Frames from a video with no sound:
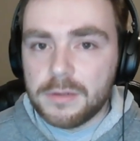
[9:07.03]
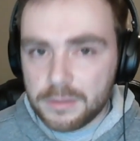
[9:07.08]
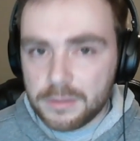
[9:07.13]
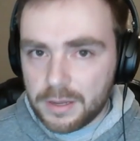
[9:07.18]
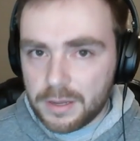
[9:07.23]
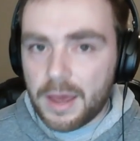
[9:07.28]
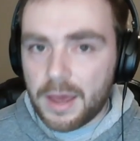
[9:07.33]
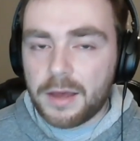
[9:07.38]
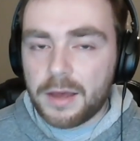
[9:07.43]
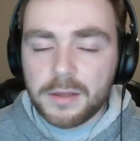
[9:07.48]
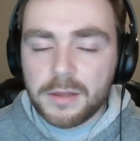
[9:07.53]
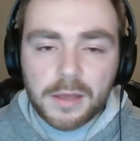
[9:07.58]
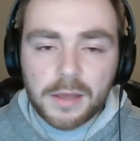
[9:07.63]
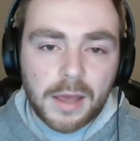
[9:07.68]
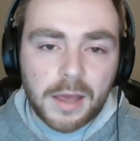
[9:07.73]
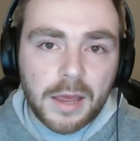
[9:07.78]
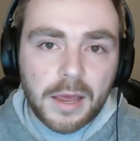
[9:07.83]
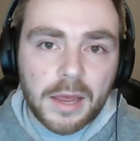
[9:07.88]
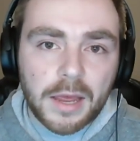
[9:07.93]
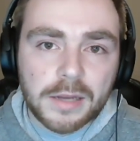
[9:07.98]
Yeah.
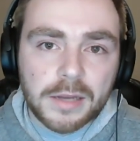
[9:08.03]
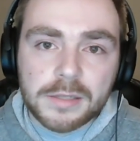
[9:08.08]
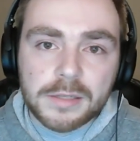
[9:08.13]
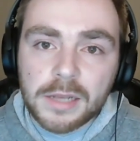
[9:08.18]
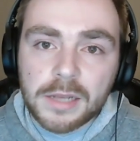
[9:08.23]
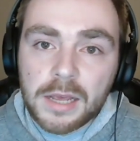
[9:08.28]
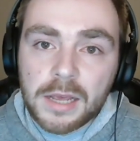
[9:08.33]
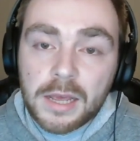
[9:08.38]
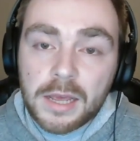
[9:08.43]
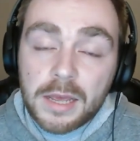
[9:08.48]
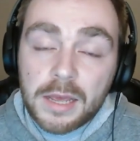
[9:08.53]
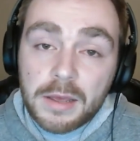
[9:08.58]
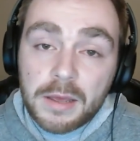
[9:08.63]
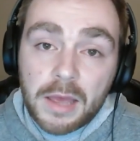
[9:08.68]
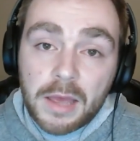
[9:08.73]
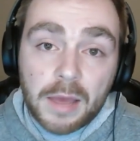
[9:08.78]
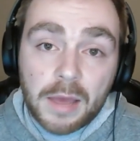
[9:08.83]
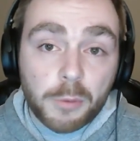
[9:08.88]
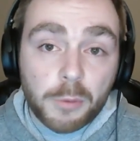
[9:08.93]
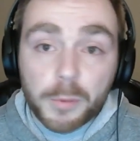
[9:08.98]
And
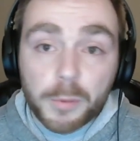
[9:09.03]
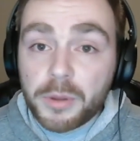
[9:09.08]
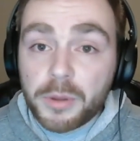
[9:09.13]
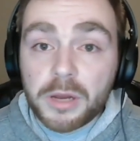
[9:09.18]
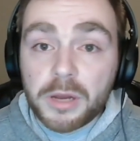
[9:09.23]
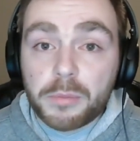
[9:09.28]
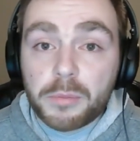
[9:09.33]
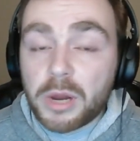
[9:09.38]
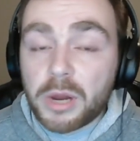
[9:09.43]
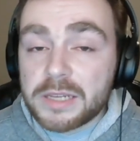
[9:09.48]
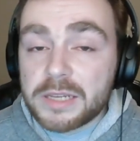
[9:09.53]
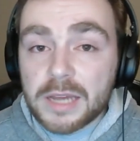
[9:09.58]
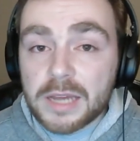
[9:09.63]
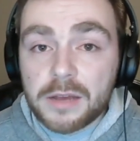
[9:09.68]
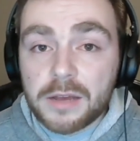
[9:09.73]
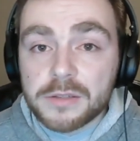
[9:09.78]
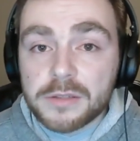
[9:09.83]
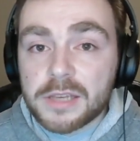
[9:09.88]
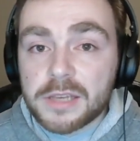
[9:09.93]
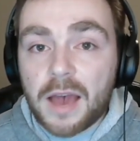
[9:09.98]
more player
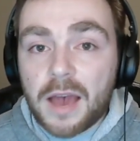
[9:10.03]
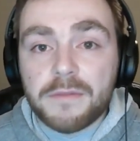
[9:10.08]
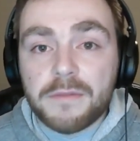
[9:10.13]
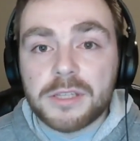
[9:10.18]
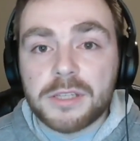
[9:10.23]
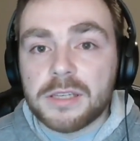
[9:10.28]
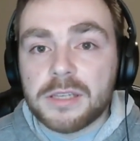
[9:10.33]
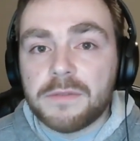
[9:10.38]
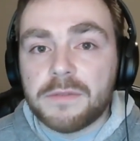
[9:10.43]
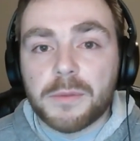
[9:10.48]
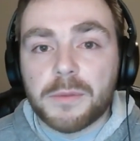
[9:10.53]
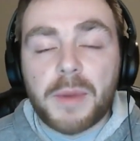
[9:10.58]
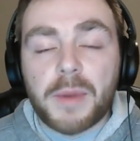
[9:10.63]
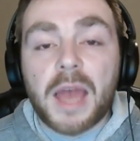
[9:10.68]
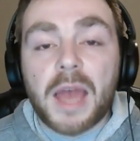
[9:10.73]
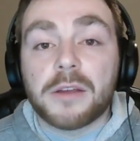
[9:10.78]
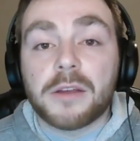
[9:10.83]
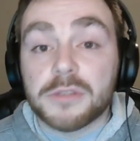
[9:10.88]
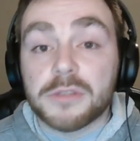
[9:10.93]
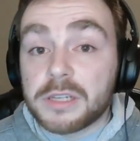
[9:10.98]
breakdowns. Obviously, if the
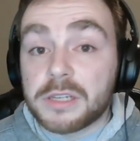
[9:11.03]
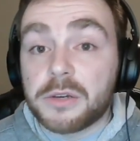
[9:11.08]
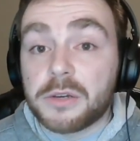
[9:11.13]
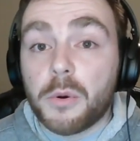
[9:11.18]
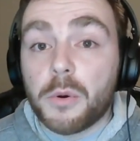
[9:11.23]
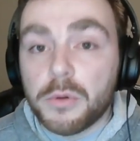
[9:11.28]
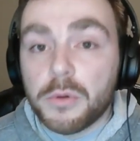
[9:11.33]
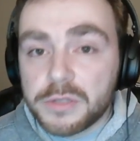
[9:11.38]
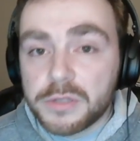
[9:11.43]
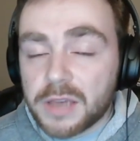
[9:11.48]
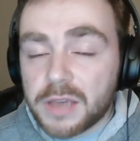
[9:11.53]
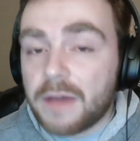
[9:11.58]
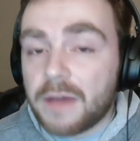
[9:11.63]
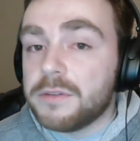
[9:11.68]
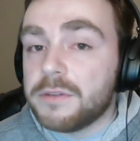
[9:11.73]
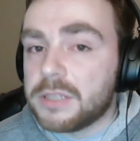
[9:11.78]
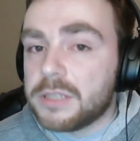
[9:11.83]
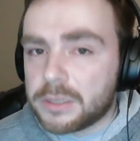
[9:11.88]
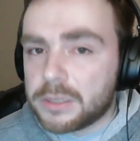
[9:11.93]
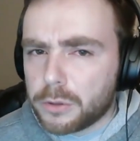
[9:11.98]
Packers and Colts,
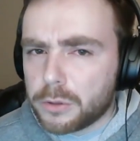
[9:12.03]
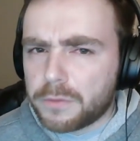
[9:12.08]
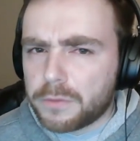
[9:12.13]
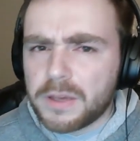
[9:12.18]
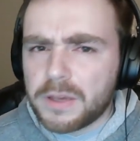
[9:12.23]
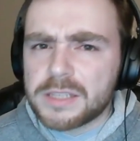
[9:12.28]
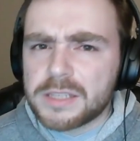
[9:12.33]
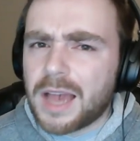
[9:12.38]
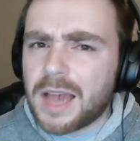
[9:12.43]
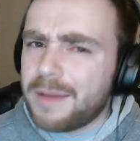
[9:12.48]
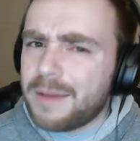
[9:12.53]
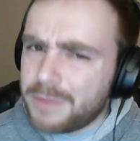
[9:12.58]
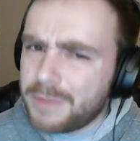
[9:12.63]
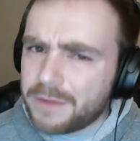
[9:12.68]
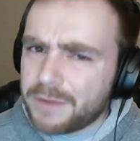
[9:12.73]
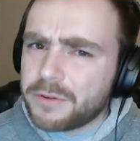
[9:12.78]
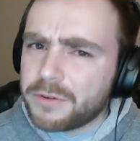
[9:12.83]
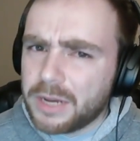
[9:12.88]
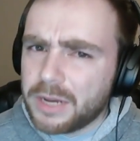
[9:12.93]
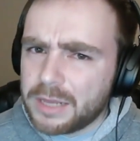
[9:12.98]
obviously Colts fans, I'm
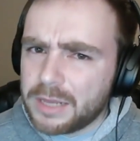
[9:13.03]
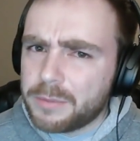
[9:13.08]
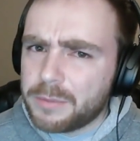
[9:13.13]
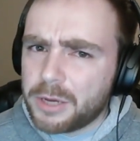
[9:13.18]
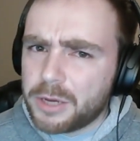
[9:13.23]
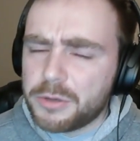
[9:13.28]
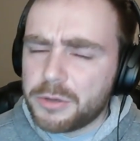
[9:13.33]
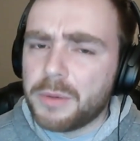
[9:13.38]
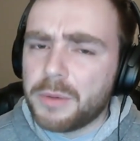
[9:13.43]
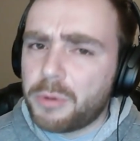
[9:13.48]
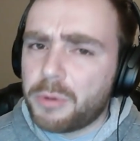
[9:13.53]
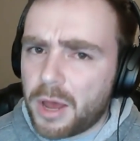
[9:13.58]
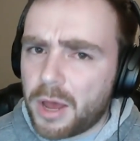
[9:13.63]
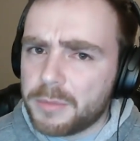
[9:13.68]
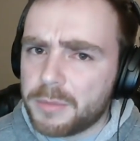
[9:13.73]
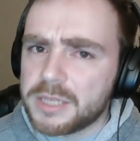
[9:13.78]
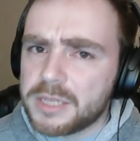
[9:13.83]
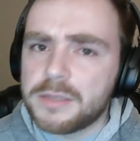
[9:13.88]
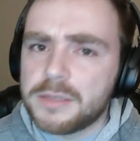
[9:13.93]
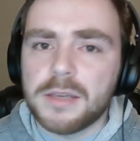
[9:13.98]
not forgetting about you, I
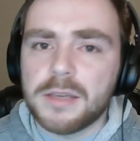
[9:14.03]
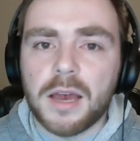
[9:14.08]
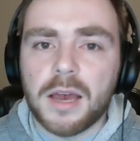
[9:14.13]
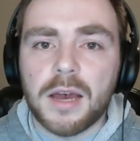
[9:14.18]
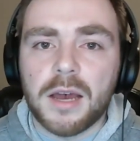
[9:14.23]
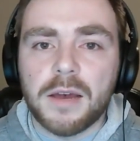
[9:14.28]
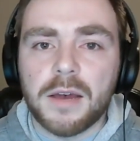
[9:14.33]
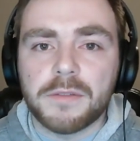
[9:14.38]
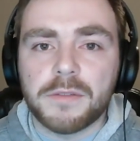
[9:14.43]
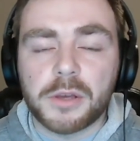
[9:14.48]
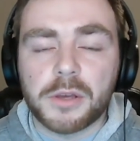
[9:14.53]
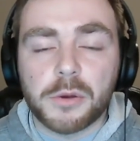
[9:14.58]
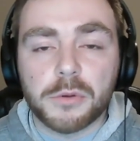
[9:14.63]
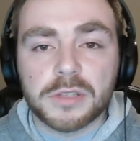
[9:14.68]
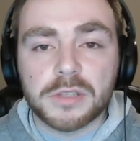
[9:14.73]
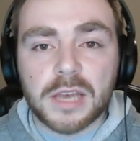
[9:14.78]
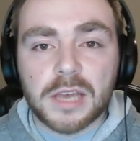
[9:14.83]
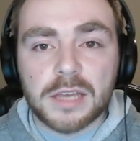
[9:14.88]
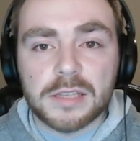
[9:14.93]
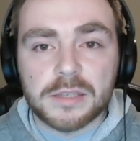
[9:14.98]
promise. If the
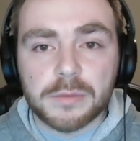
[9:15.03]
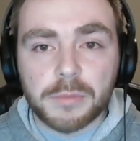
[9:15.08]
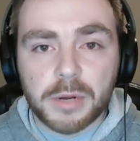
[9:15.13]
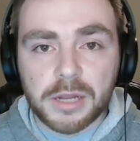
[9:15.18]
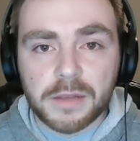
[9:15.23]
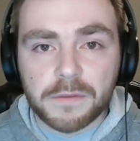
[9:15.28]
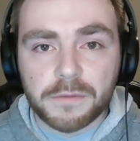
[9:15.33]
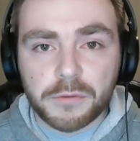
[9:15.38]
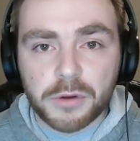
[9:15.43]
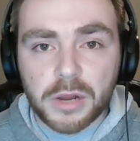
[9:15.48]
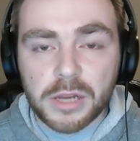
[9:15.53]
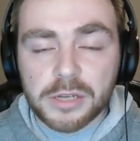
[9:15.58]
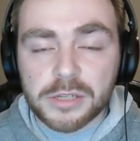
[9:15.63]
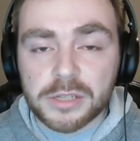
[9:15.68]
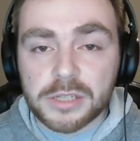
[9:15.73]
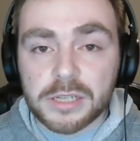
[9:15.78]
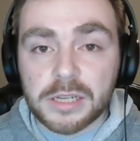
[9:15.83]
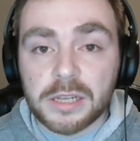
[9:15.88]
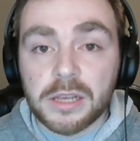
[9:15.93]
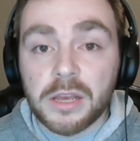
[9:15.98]
Colts sign somebody in free
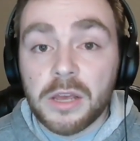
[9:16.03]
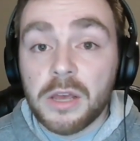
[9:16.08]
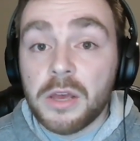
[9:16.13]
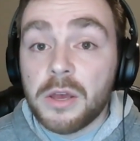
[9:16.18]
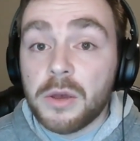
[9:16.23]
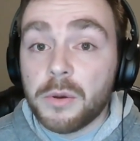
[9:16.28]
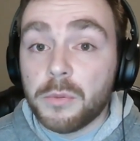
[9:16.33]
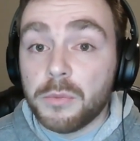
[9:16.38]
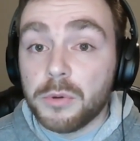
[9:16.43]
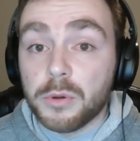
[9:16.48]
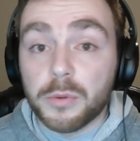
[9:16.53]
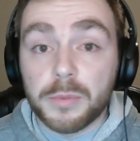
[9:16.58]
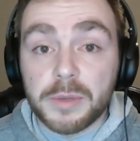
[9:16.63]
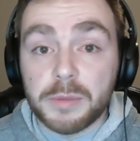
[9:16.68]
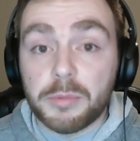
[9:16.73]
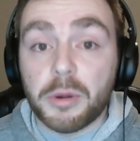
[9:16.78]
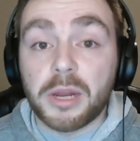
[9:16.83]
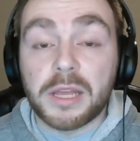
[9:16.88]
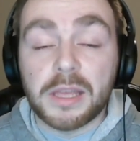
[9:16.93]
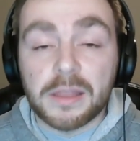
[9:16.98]
agency, we will be
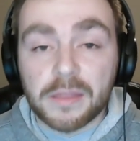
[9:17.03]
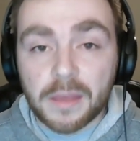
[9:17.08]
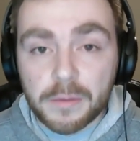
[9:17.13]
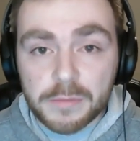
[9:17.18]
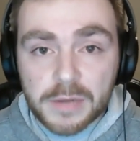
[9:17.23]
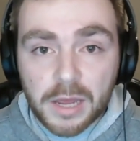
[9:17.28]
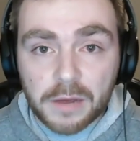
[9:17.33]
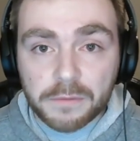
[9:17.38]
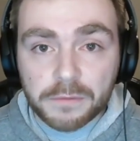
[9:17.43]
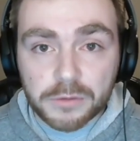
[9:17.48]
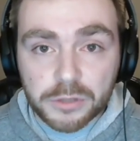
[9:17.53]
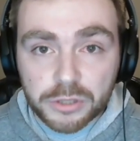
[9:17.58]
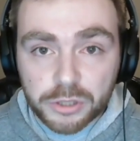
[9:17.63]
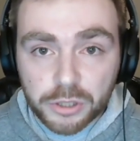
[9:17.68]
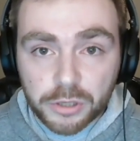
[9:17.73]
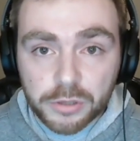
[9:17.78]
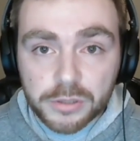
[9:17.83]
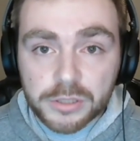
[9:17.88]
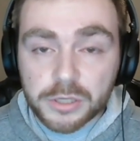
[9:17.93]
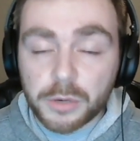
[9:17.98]
breaking them down for
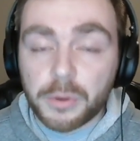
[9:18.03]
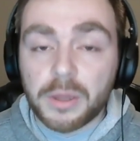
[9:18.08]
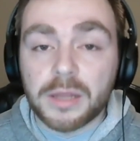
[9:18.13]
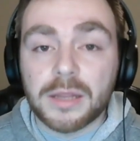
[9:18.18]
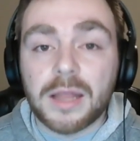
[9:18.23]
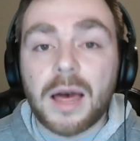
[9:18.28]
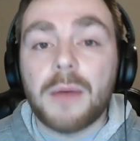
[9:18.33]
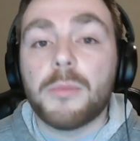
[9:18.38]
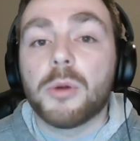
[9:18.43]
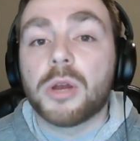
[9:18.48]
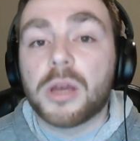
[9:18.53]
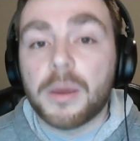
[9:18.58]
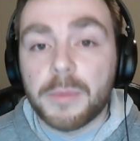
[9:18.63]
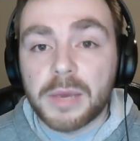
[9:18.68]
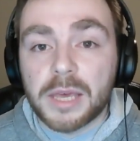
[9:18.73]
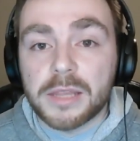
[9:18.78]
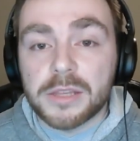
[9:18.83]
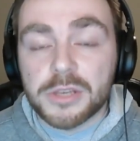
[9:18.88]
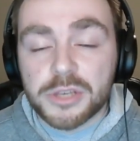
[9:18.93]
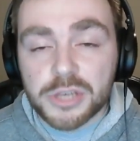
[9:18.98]
sure. So a lot more
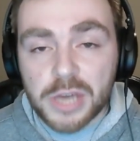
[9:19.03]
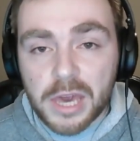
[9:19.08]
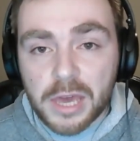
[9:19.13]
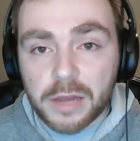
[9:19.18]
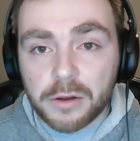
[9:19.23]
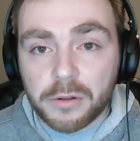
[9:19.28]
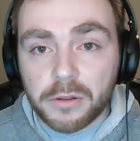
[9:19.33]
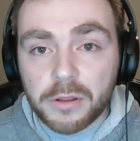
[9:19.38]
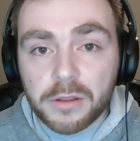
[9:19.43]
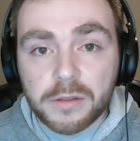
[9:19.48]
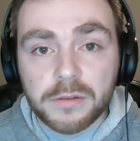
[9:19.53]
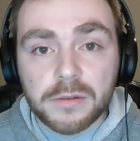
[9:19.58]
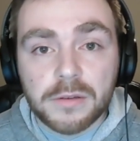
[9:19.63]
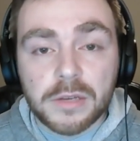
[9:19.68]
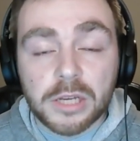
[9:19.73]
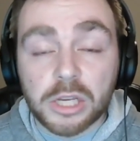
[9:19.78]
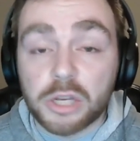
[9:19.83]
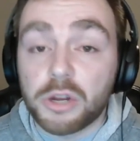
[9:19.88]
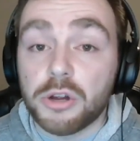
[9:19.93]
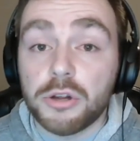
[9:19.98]
coming on this channel.
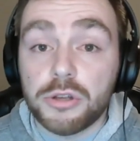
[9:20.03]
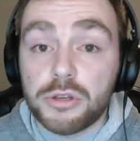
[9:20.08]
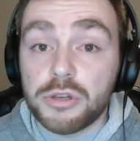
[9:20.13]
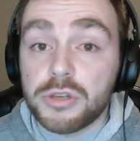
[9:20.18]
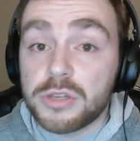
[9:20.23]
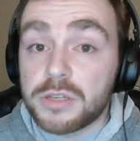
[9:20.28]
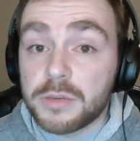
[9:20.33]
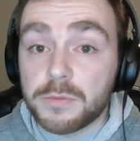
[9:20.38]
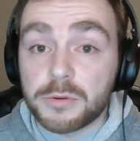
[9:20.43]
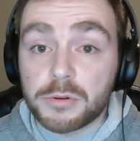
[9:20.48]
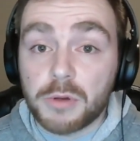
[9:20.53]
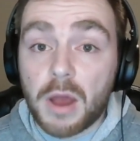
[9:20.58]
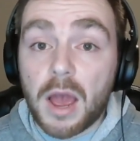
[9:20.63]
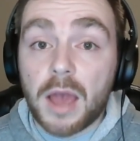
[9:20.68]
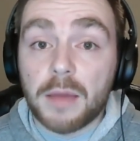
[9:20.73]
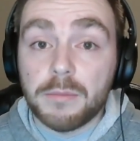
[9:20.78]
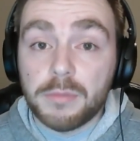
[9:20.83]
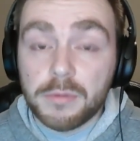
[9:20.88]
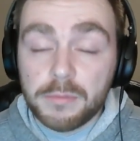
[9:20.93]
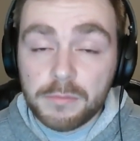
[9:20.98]
Encourage you to
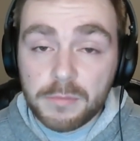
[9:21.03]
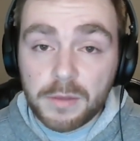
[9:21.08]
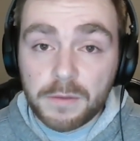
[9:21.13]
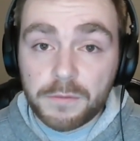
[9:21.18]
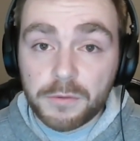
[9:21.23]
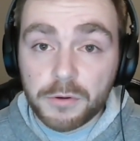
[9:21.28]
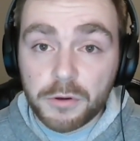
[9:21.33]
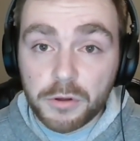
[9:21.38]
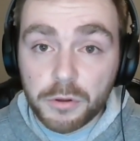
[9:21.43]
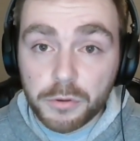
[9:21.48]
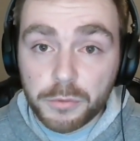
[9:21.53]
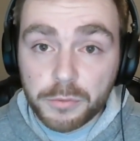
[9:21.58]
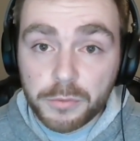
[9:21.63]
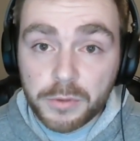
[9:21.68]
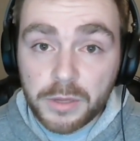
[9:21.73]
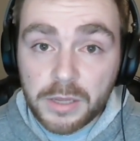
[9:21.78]
subscribe if you're new.